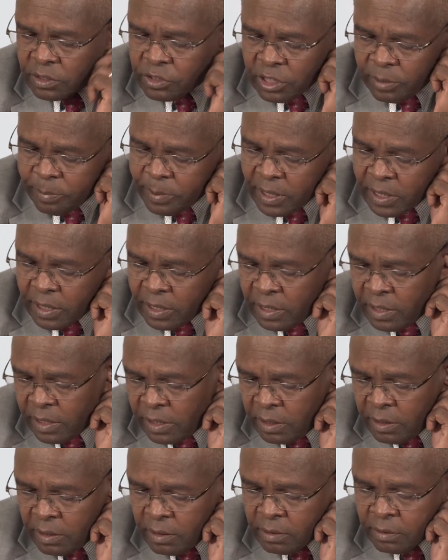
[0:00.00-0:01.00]
shepherding
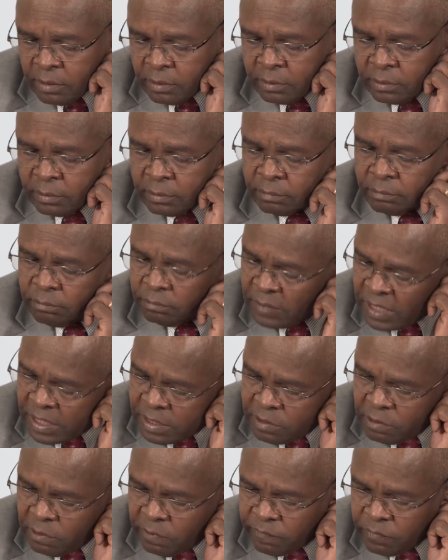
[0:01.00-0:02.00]

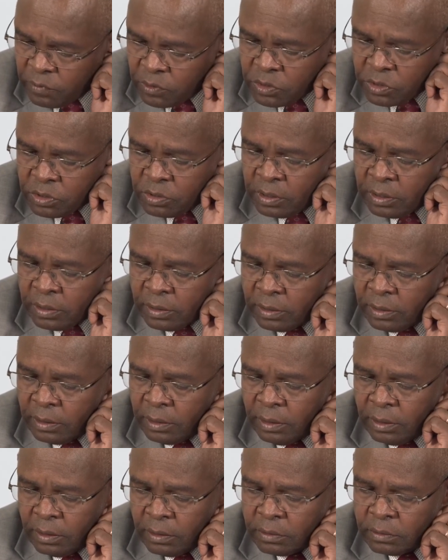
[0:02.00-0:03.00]
any of those
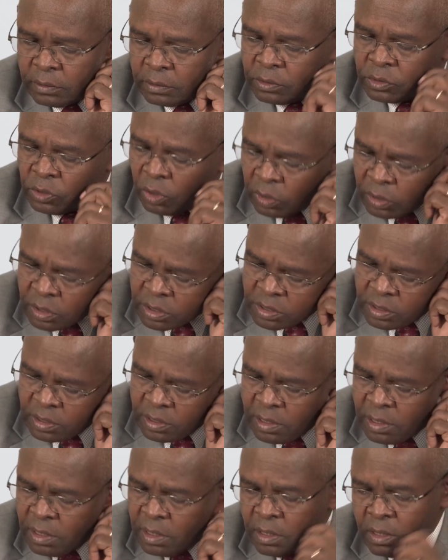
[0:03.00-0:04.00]
talks.
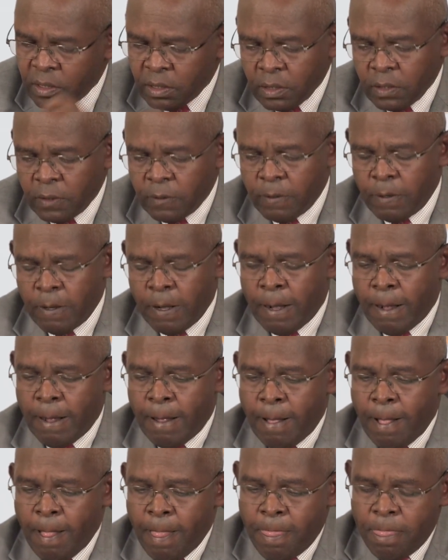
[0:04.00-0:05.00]

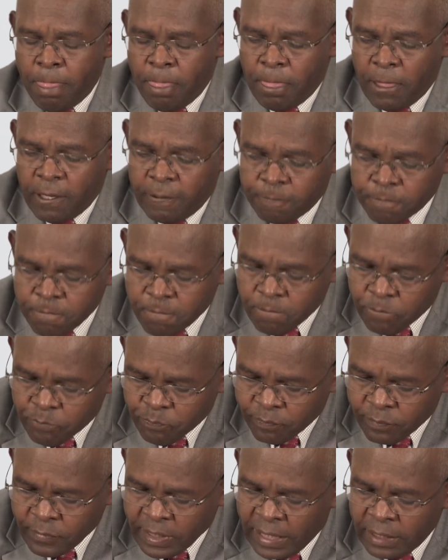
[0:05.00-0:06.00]

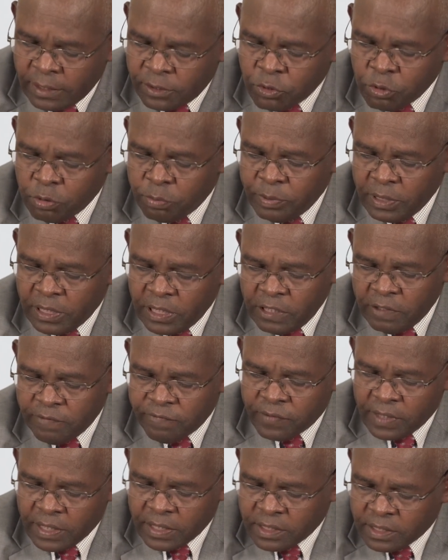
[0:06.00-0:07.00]
I do
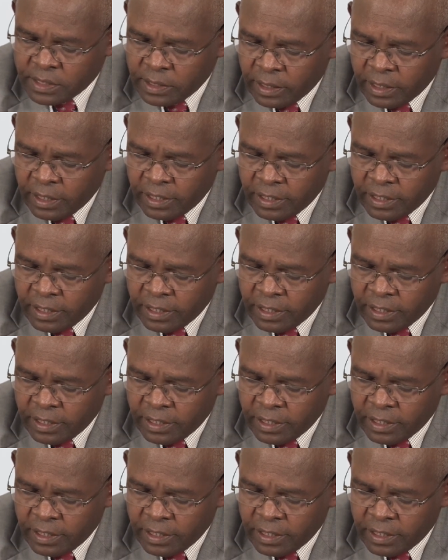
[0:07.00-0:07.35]
believe that